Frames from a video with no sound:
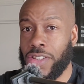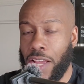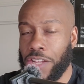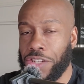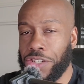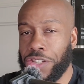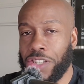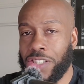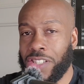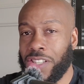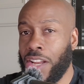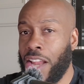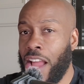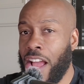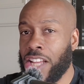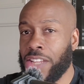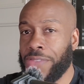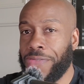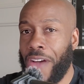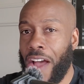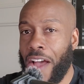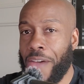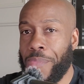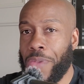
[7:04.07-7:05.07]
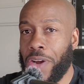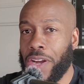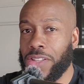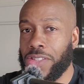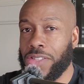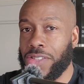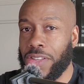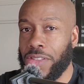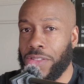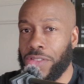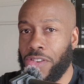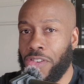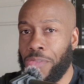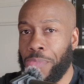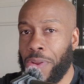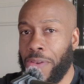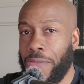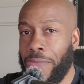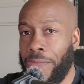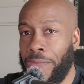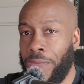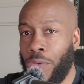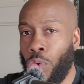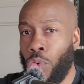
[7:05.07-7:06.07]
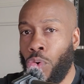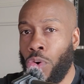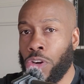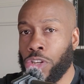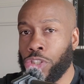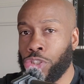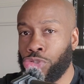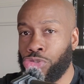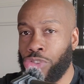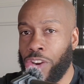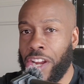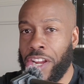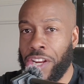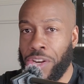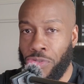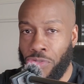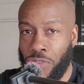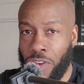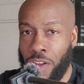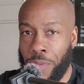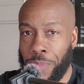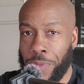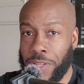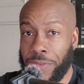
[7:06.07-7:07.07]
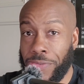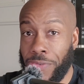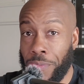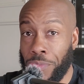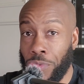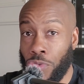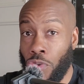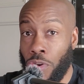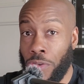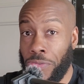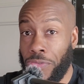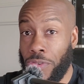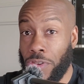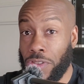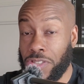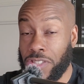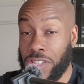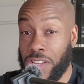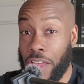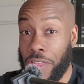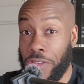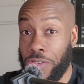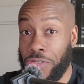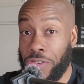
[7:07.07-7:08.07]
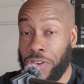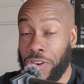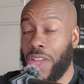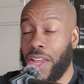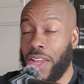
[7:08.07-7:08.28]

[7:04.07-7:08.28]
In just the last five months, there have been four train derailments from Norfolk Southern.